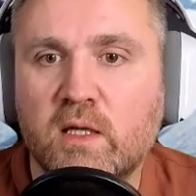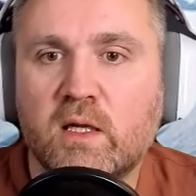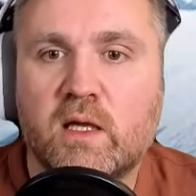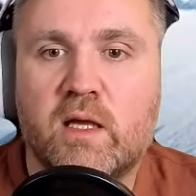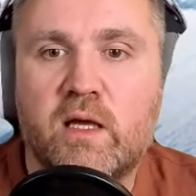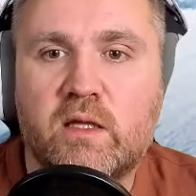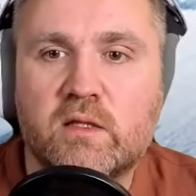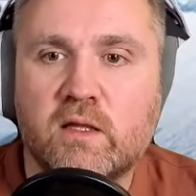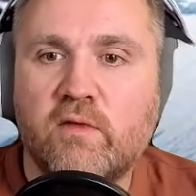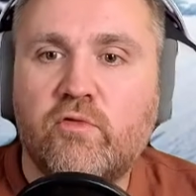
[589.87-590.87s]
And
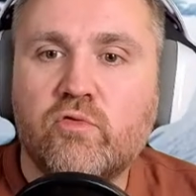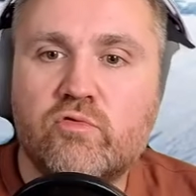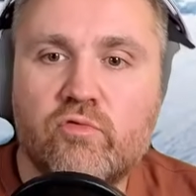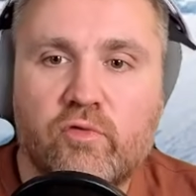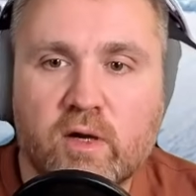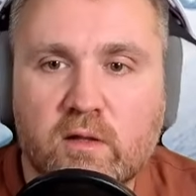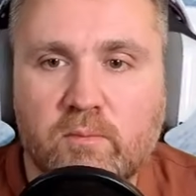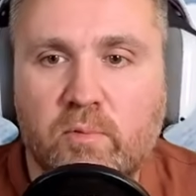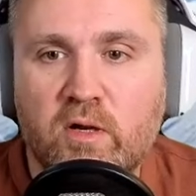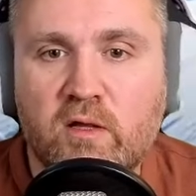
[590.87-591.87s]
if you do, for
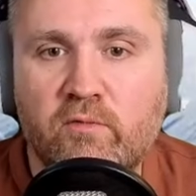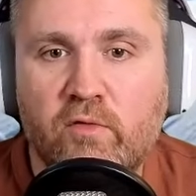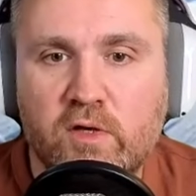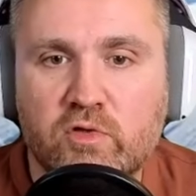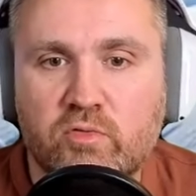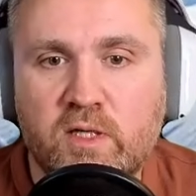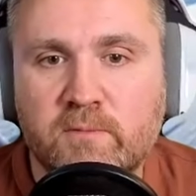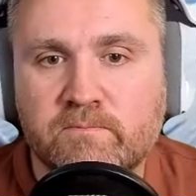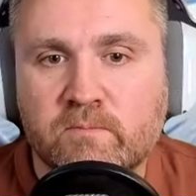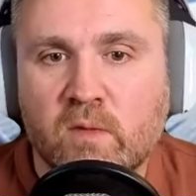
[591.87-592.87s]
example, infantry,
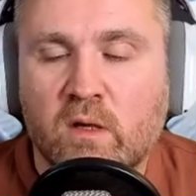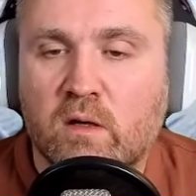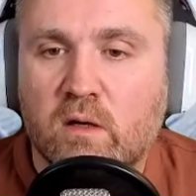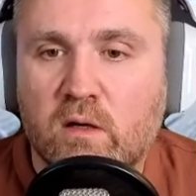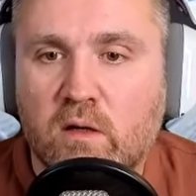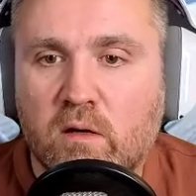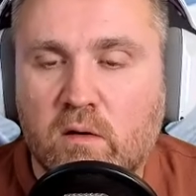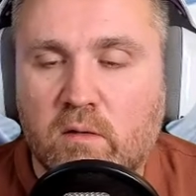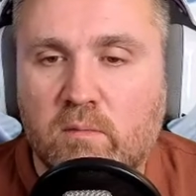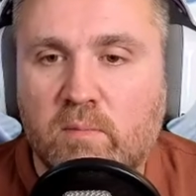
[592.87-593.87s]

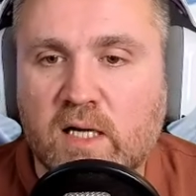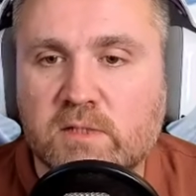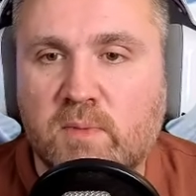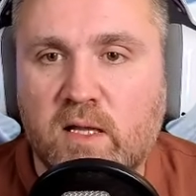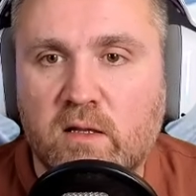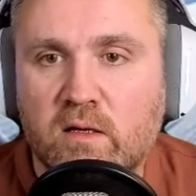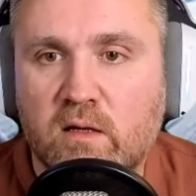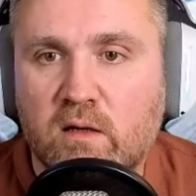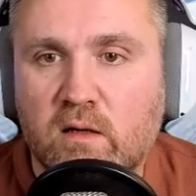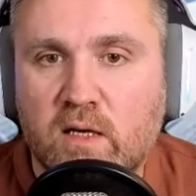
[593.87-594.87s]
marksman,
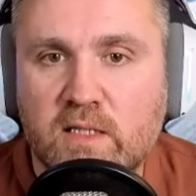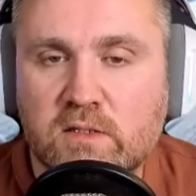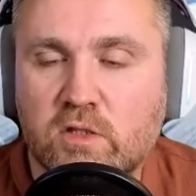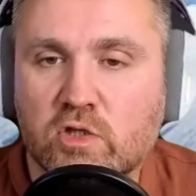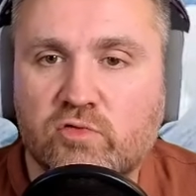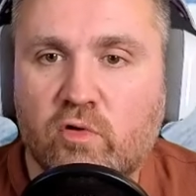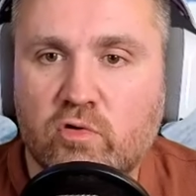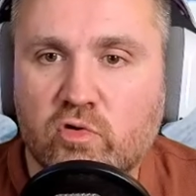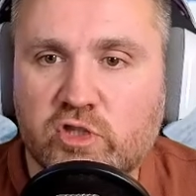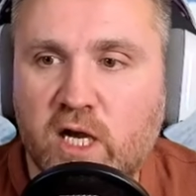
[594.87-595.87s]
lancers for
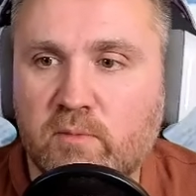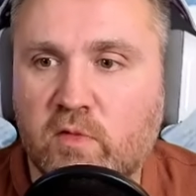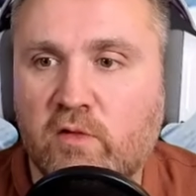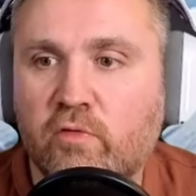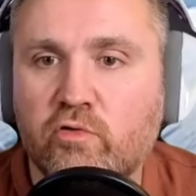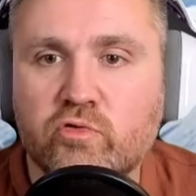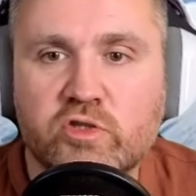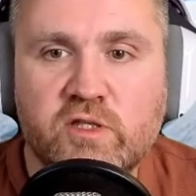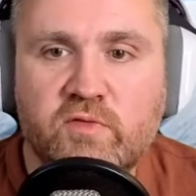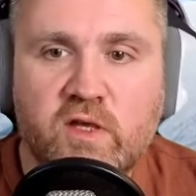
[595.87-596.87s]
your charm. Then for your
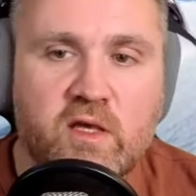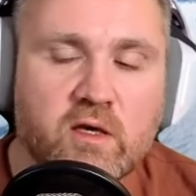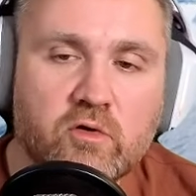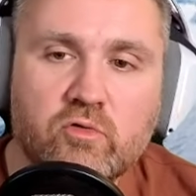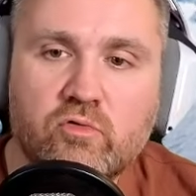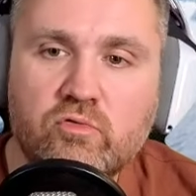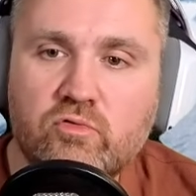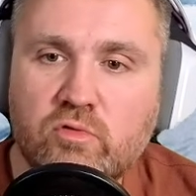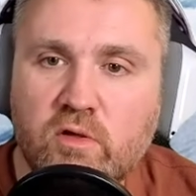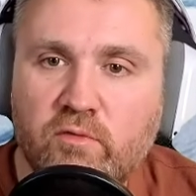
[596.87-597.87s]
chief gear, you could
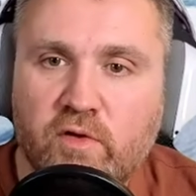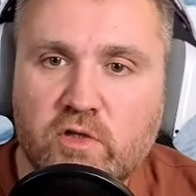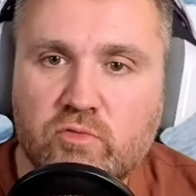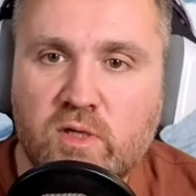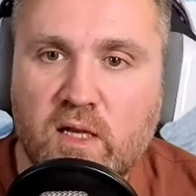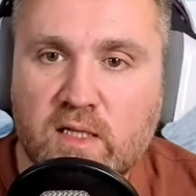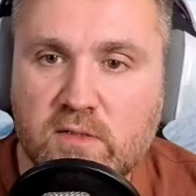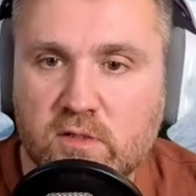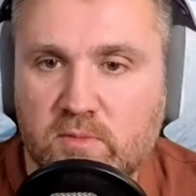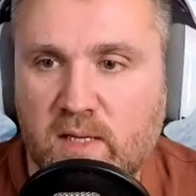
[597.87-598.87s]
do infantry,
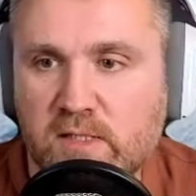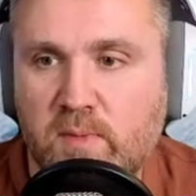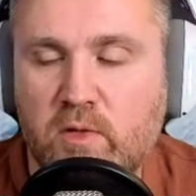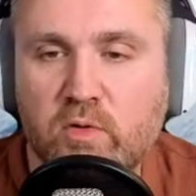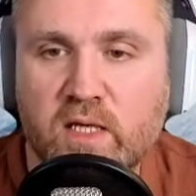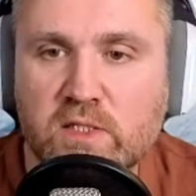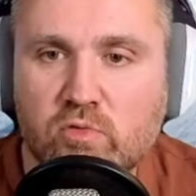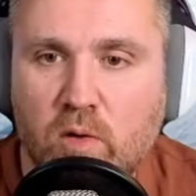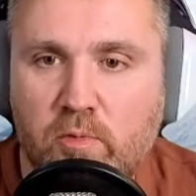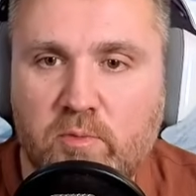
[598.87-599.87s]
lancers, marksman. You can
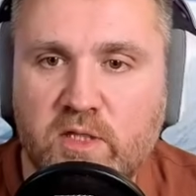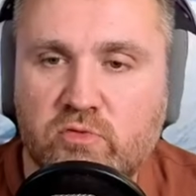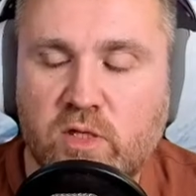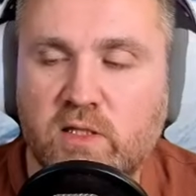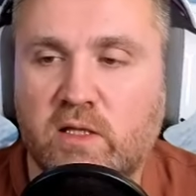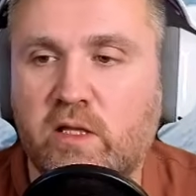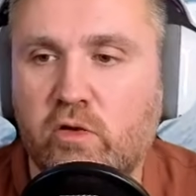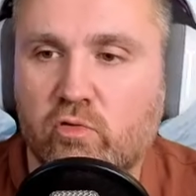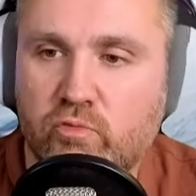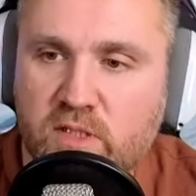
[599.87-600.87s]
swap a bit, right? And in
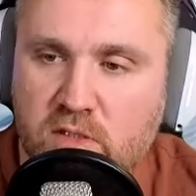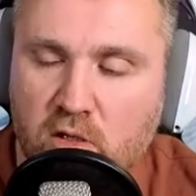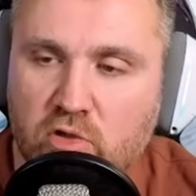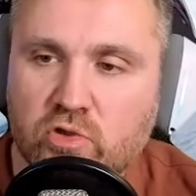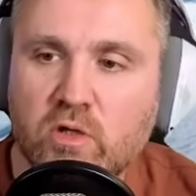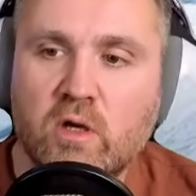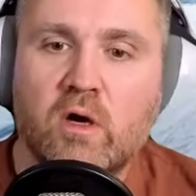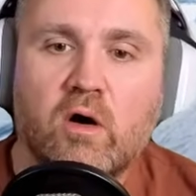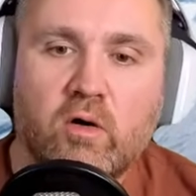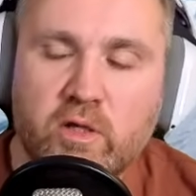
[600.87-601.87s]
your research
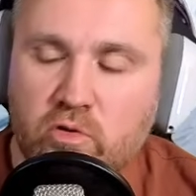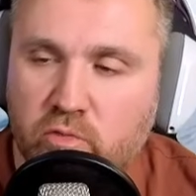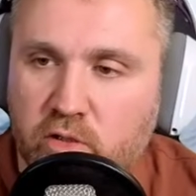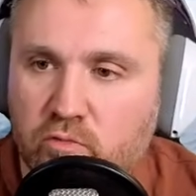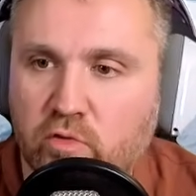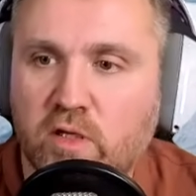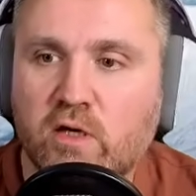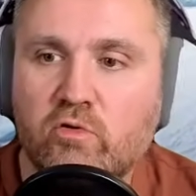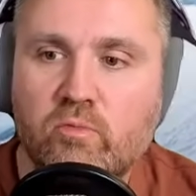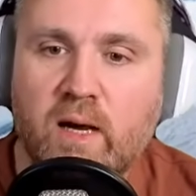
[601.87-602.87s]
or in your hero gear,
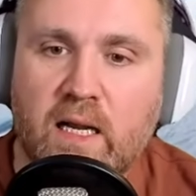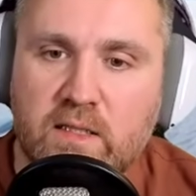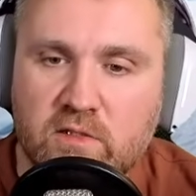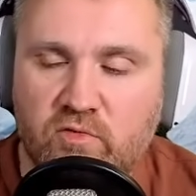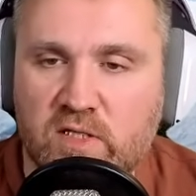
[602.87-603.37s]
you balance things a